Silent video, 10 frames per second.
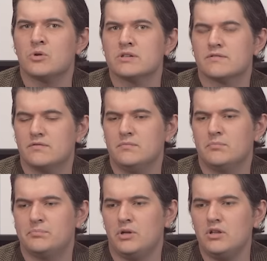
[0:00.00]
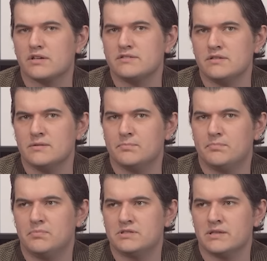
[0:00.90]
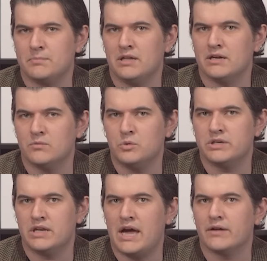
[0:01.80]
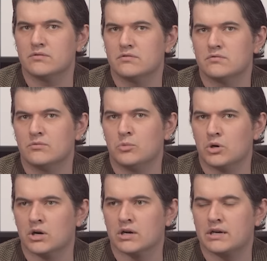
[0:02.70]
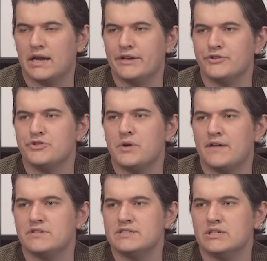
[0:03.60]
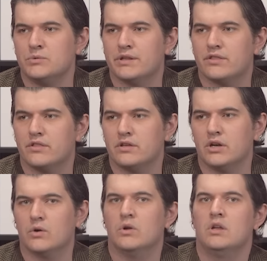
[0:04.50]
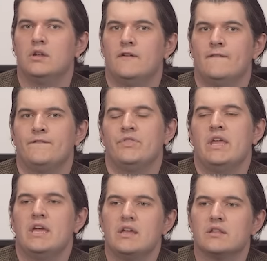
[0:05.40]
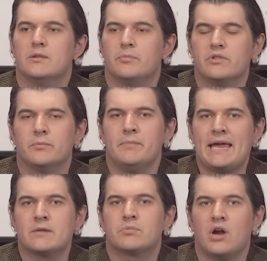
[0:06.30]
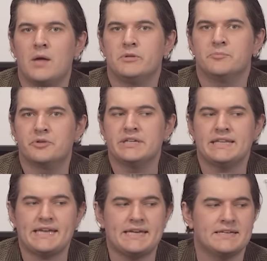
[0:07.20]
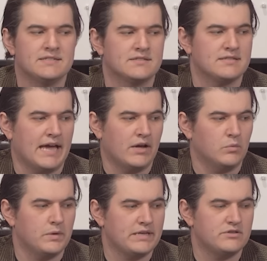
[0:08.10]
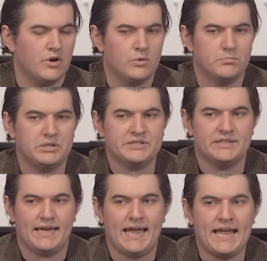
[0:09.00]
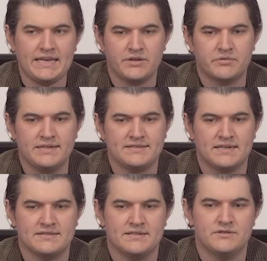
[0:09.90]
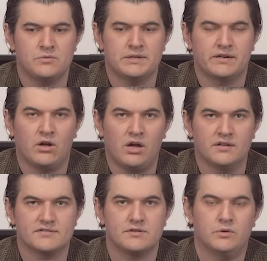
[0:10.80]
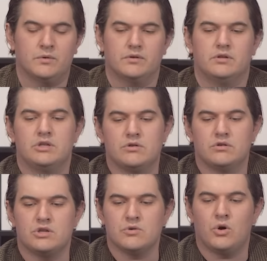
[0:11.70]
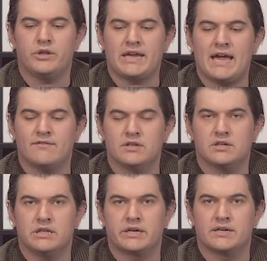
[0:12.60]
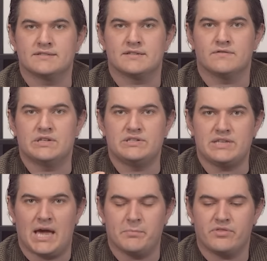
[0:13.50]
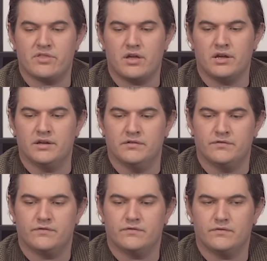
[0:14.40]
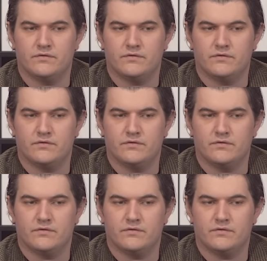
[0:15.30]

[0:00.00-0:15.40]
more bulk to the plug would not work, and you do have to deal with, you know, the main problem really is that we don't build any recess into it at all. So you only have the clearance of the depth of